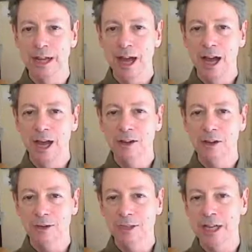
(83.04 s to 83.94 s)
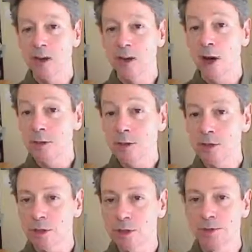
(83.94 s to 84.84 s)
Uh, Dr. Zak also
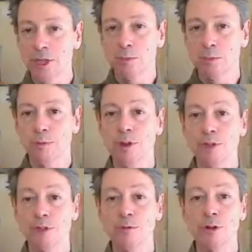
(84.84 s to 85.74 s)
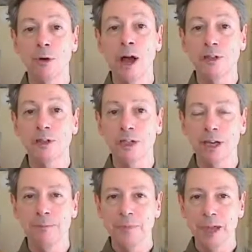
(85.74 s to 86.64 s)
serves as professor of neurology
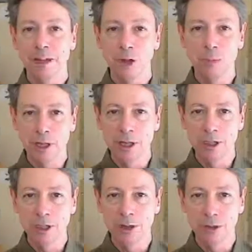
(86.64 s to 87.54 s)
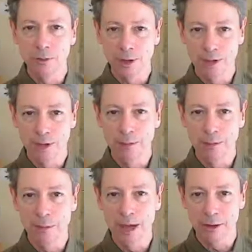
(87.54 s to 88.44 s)
at Loma Linda University
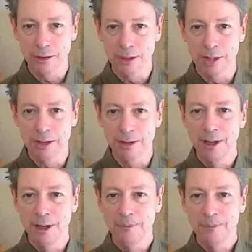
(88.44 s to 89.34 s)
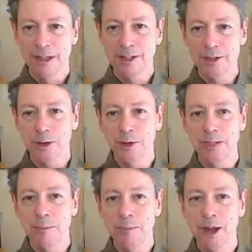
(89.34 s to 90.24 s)
Medical Center. He has degrees
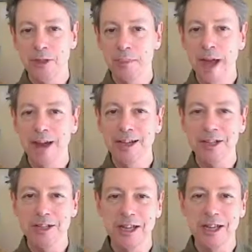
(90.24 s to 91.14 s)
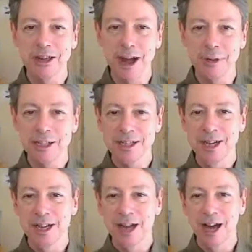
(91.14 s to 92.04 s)
in mathematics and economics,
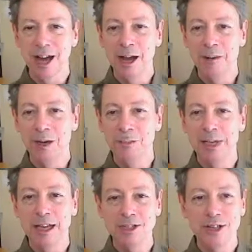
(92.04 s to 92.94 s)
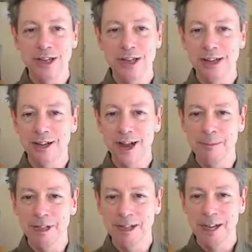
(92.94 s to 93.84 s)
uh, a PhD in
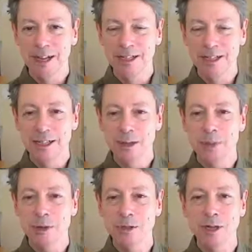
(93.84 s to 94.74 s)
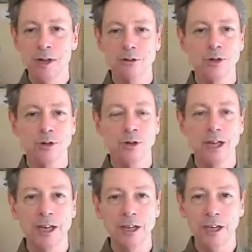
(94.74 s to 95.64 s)
economics, and he's done postdoctoral
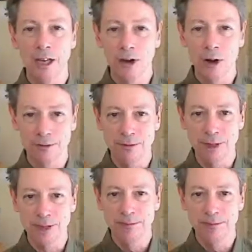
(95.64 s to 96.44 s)
training at Harvard.